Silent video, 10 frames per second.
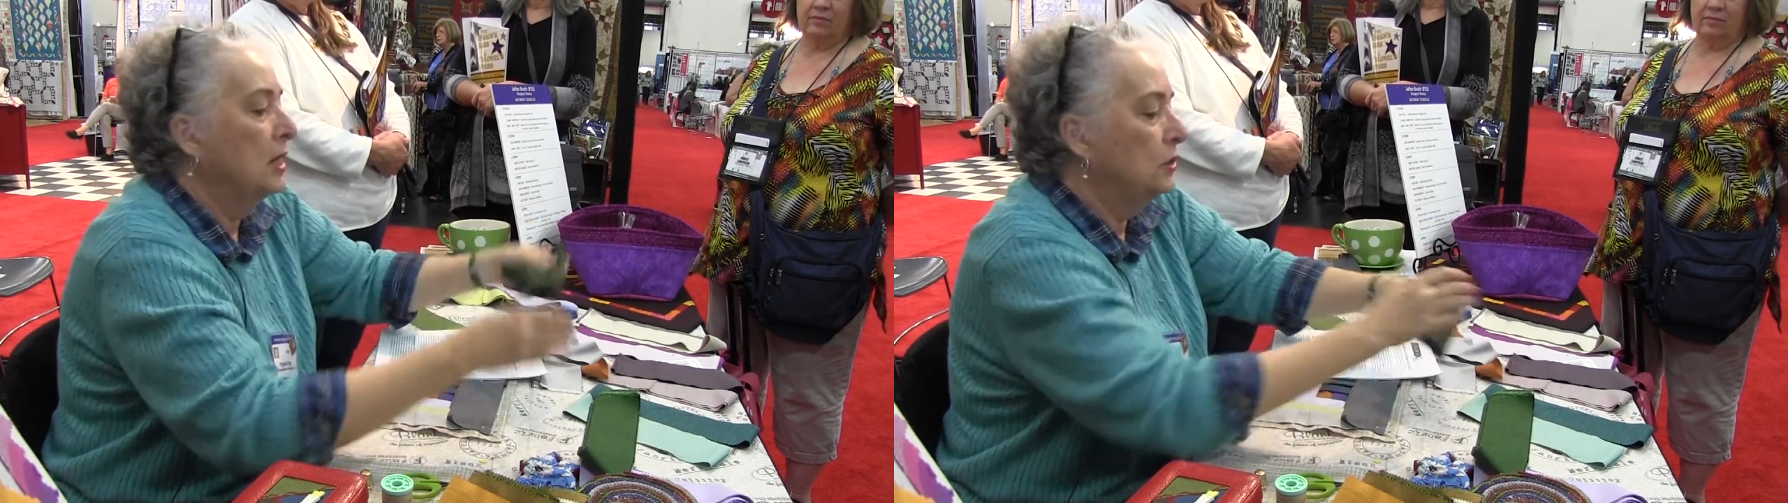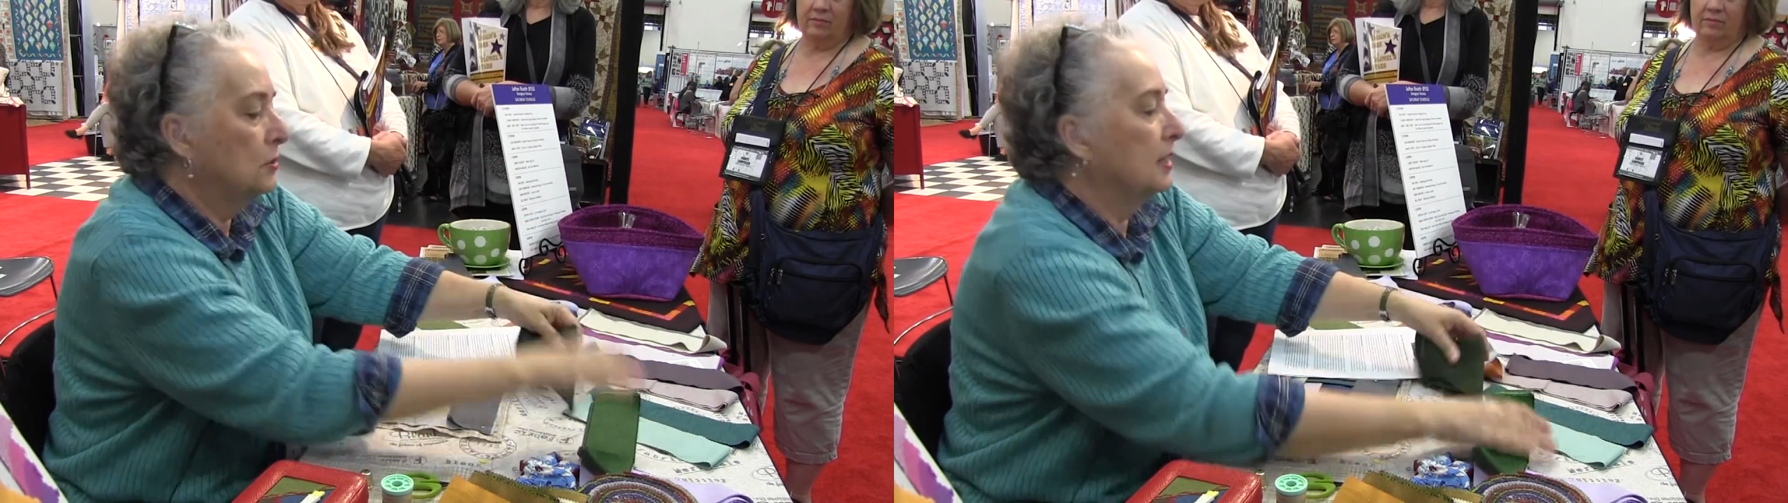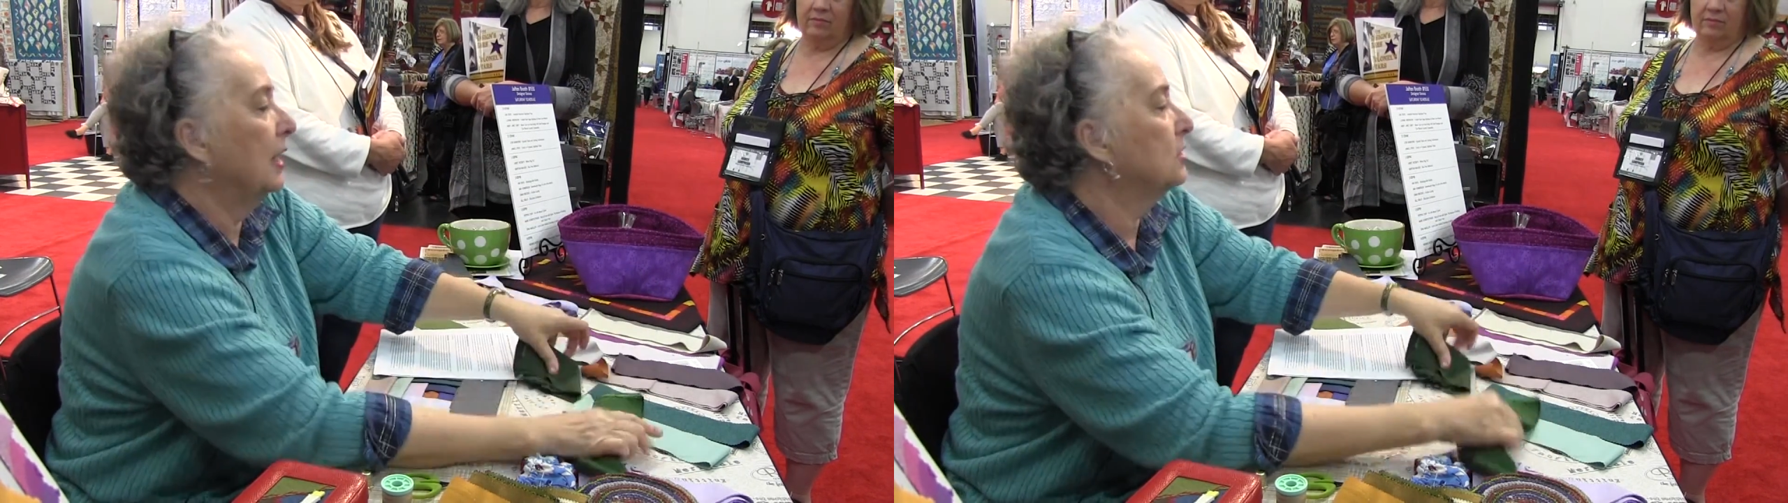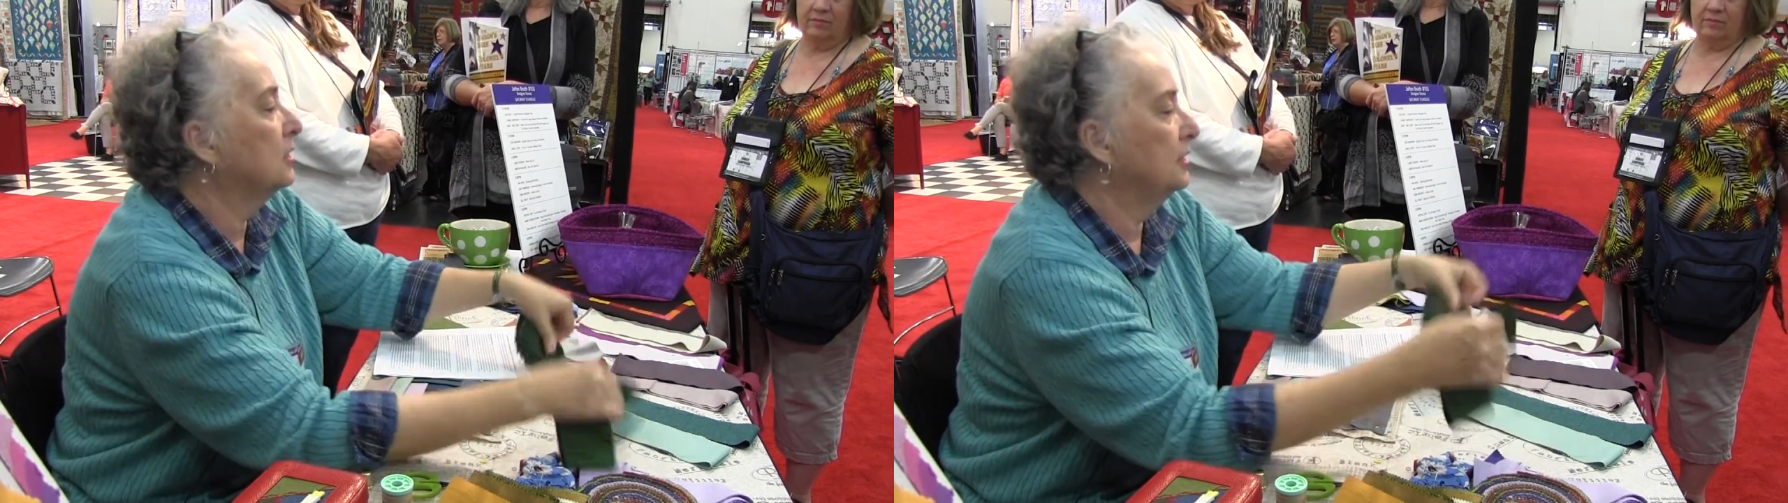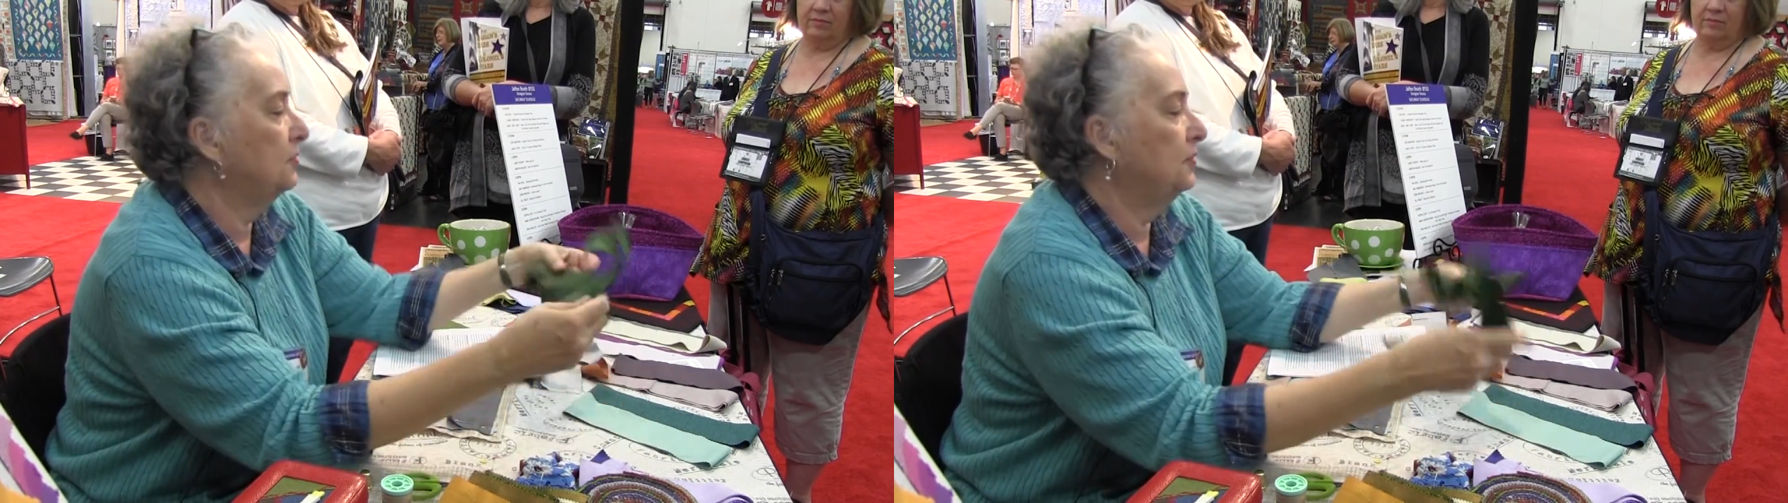You can
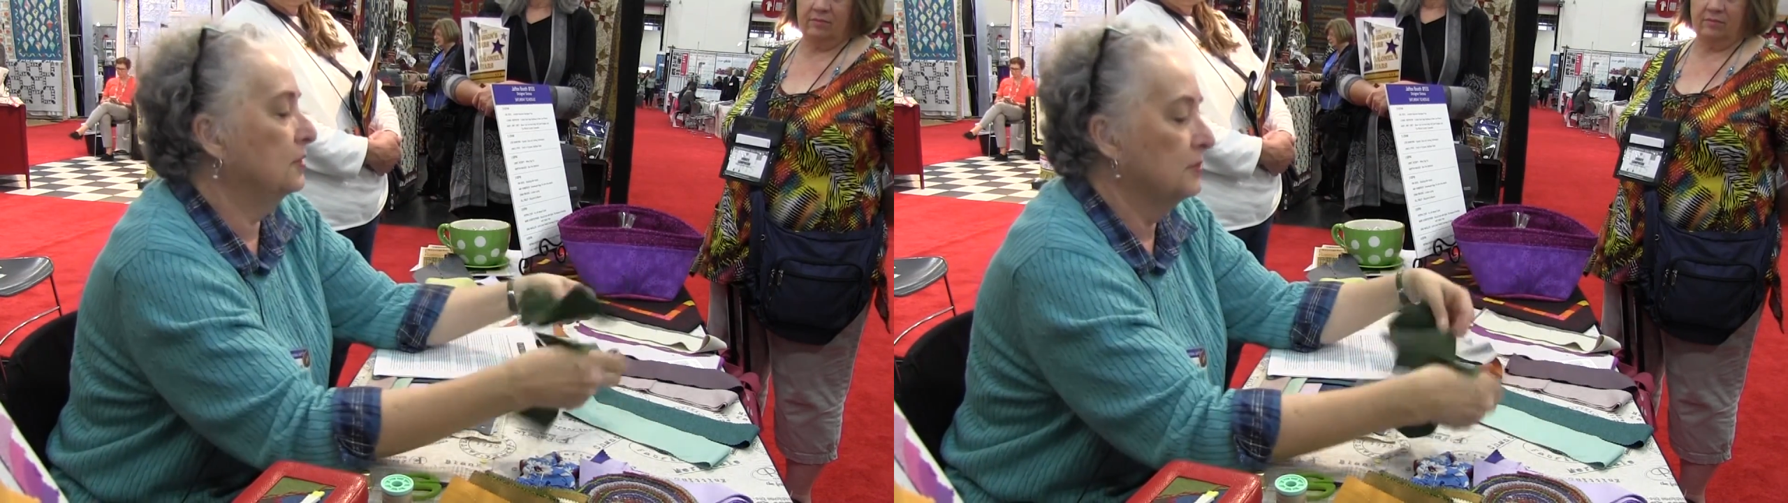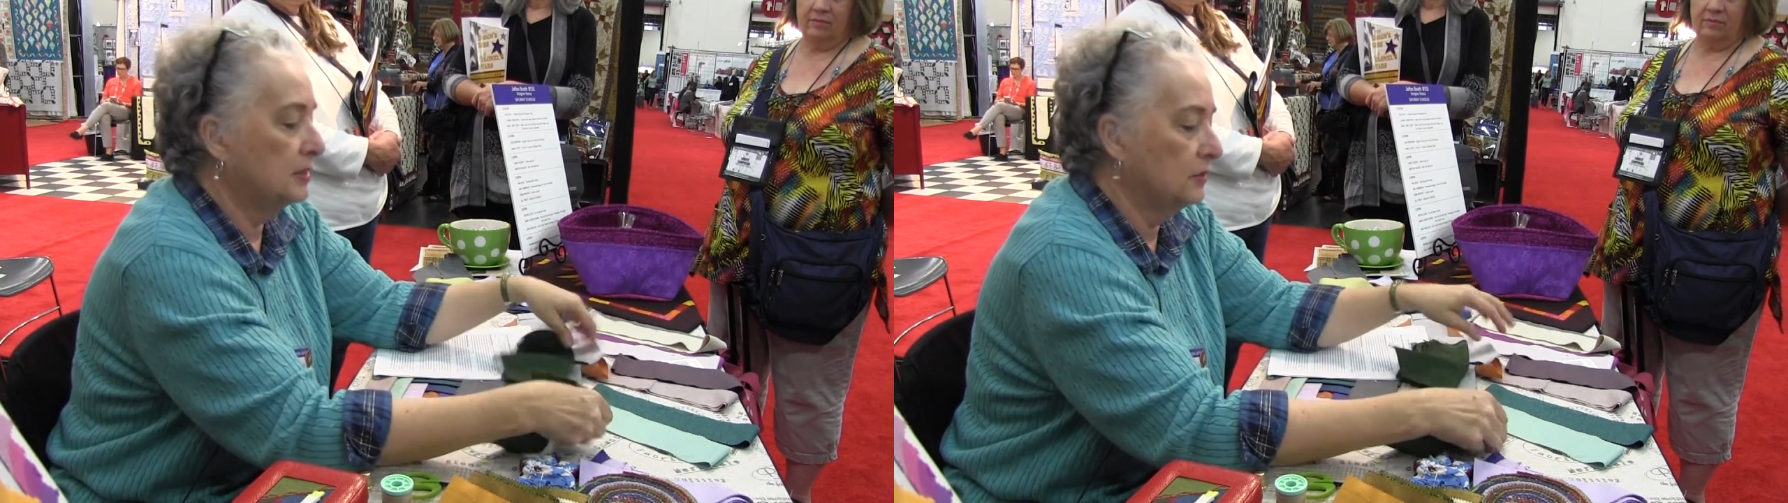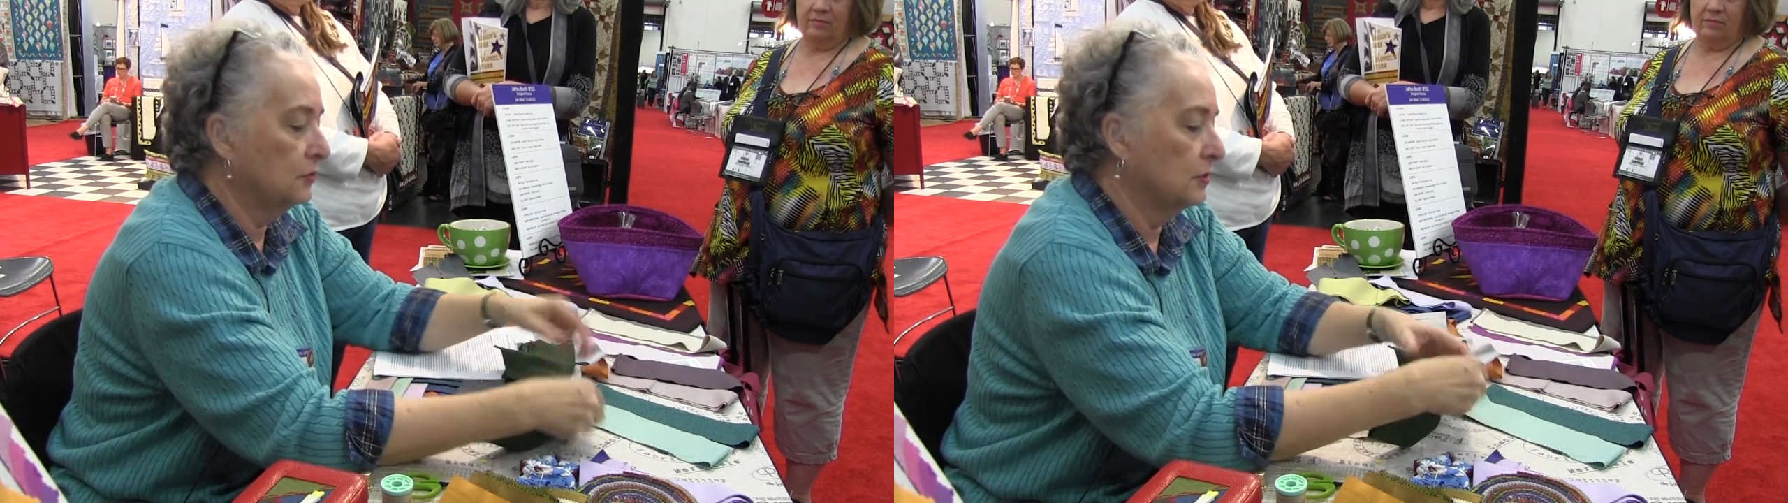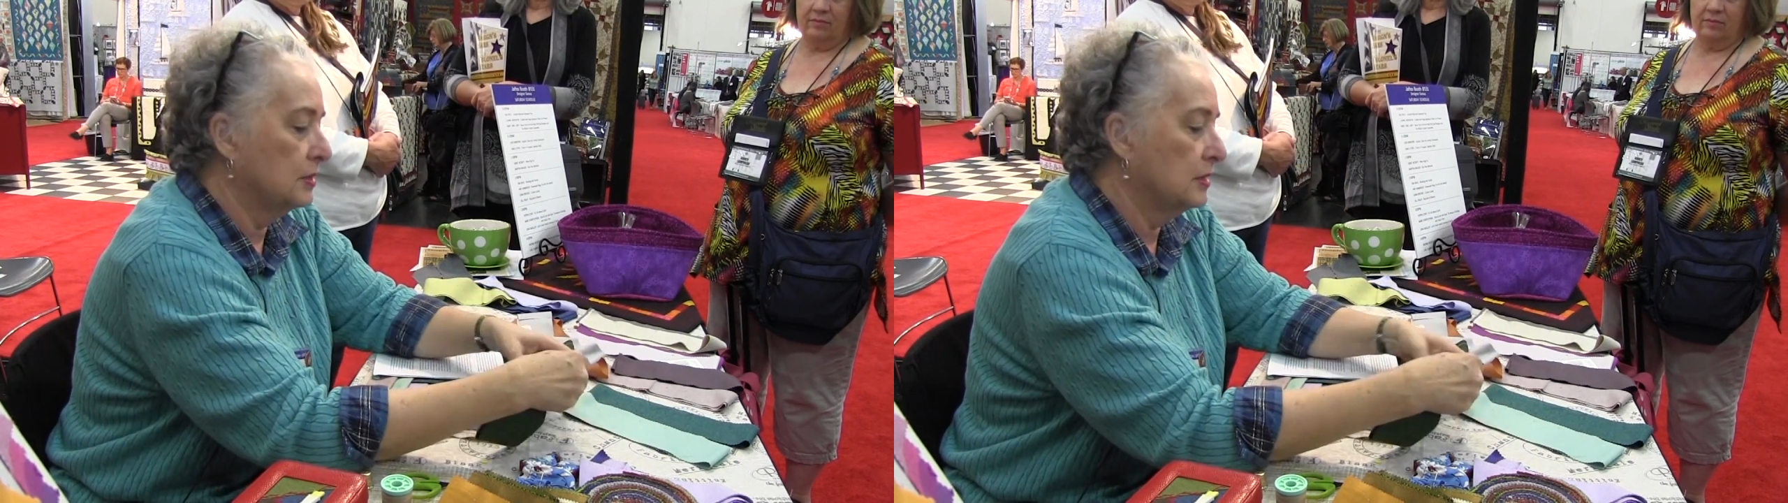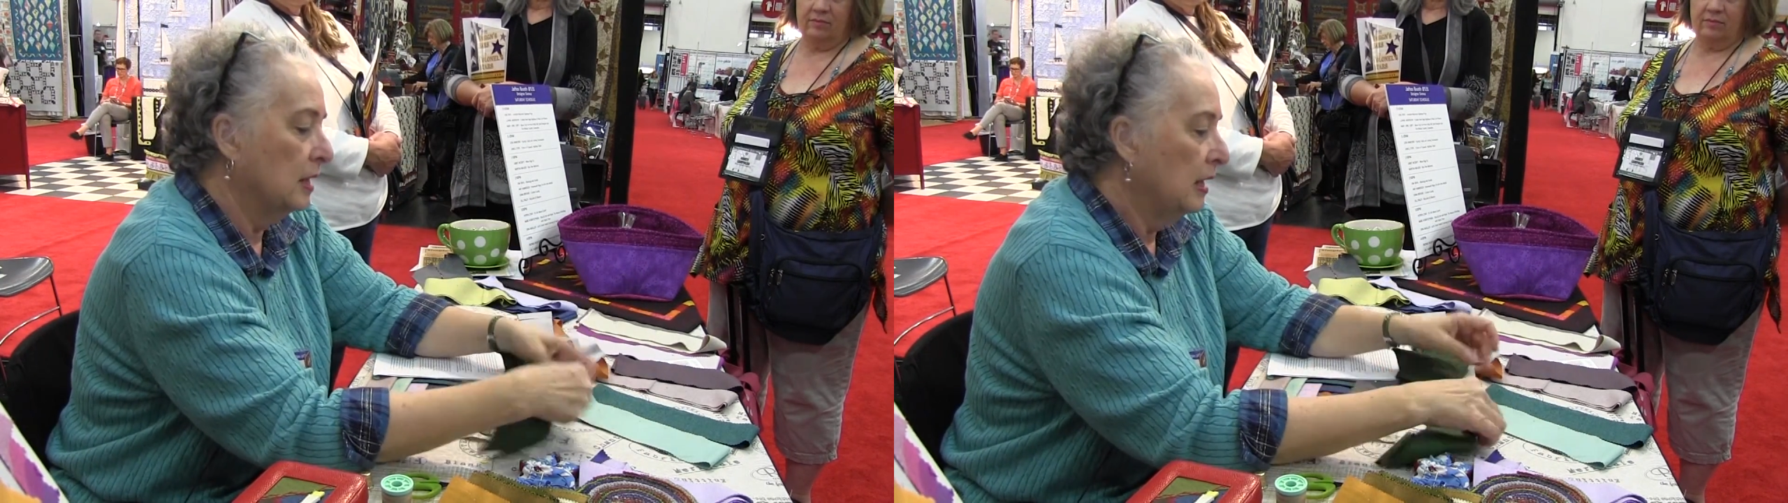actually feel the difference.